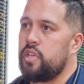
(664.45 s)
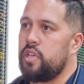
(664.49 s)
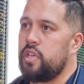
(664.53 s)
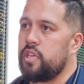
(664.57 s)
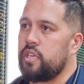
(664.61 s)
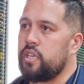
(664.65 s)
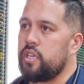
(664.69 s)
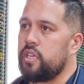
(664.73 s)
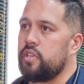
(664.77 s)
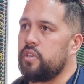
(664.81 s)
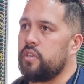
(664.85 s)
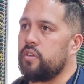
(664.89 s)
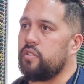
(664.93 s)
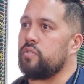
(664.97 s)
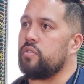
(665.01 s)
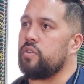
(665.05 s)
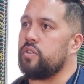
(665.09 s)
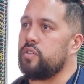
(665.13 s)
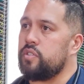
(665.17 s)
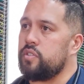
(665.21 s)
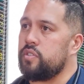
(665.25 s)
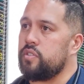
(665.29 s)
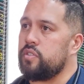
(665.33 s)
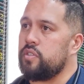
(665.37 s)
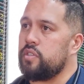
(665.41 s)
it can
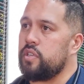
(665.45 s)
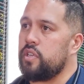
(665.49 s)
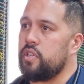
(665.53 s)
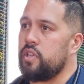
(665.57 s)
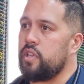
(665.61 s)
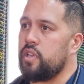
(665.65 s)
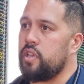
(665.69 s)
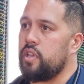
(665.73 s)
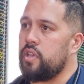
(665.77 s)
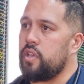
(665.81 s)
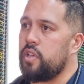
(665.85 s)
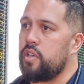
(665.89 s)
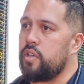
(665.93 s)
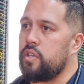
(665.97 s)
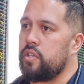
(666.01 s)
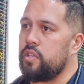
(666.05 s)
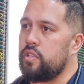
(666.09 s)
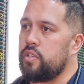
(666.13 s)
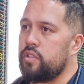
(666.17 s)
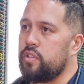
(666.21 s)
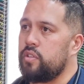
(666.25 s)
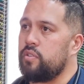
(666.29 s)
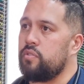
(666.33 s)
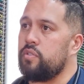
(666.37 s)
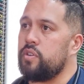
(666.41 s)
increase
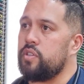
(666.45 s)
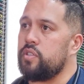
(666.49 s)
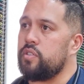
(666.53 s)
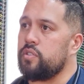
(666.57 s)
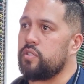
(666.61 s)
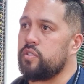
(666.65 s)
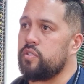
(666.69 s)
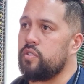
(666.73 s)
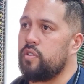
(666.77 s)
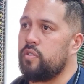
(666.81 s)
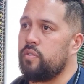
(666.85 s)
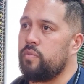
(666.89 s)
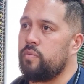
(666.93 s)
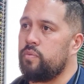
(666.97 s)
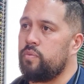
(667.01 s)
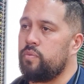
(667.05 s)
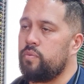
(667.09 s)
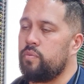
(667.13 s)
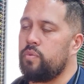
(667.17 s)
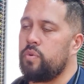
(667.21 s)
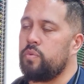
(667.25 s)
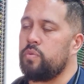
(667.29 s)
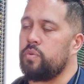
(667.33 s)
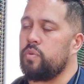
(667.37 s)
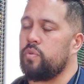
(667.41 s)
the risk
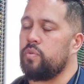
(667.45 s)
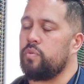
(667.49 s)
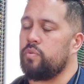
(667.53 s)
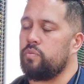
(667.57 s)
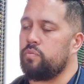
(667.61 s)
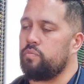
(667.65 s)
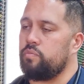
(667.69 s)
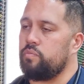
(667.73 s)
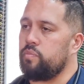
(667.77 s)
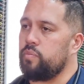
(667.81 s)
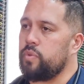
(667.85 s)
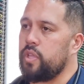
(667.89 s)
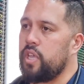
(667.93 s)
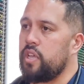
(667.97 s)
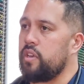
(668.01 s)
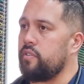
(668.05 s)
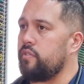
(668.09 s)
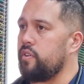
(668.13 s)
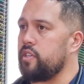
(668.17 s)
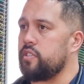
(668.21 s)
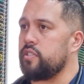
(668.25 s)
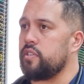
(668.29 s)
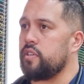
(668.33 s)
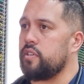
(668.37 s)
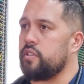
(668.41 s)
of what we call
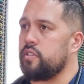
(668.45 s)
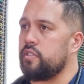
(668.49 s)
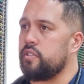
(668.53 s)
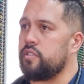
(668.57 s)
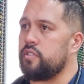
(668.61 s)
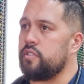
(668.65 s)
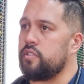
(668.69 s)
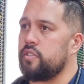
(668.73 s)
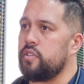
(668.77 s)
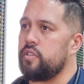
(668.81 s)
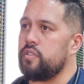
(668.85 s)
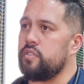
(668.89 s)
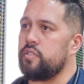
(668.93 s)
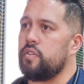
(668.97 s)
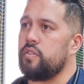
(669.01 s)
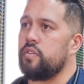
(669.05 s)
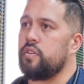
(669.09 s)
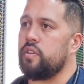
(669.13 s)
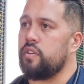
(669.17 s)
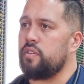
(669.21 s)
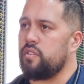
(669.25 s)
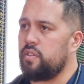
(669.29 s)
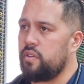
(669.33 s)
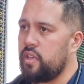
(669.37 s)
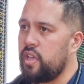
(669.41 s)
cardiovascular disease,
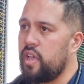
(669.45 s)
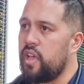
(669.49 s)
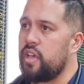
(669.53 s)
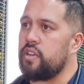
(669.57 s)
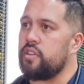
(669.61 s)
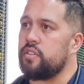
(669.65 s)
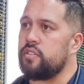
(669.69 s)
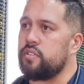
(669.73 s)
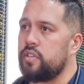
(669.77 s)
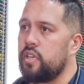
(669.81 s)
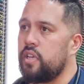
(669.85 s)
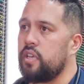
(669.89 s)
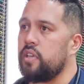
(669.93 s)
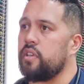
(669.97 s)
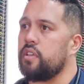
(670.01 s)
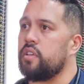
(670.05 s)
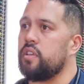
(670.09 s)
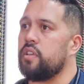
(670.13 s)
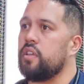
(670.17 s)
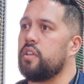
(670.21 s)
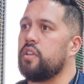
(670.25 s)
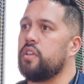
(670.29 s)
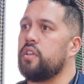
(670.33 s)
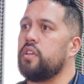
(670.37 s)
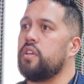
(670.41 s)
so heart
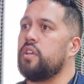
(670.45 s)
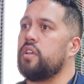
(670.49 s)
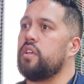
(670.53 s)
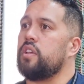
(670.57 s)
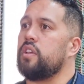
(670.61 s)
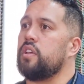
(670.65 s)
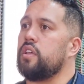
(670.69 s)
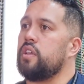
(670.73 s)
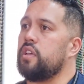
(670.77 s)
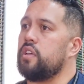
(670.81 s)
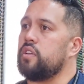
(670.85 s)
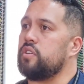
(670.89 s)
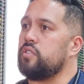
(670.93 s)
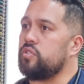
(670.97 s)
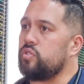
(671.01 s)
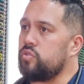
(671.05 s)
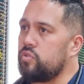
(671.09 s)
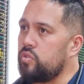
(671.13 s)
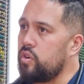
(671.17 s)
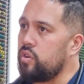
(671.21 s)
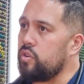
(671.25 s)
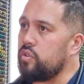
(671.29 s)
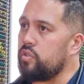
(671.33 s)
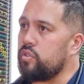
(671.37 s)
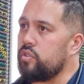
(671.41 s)
attack and
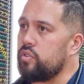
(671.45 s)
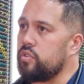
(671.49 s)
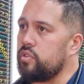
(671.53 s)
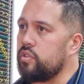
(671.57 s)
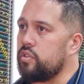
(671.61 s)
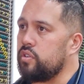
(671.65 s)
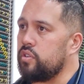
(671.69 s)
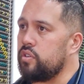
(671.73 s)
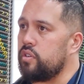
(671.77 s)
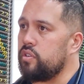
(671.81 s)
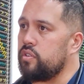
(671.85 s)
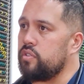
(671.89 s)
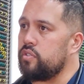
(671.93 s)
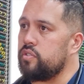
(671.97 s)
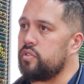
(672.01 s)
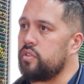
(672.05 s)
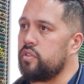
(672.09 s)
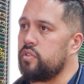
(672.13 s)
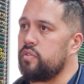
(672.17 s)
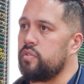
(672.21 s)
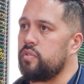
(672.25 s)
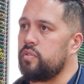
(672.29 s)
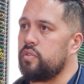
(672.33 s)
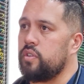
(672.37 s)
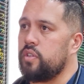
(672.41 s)
stroke.
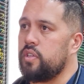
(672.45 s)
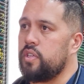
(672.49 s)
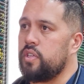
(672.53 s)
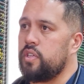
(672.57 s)
So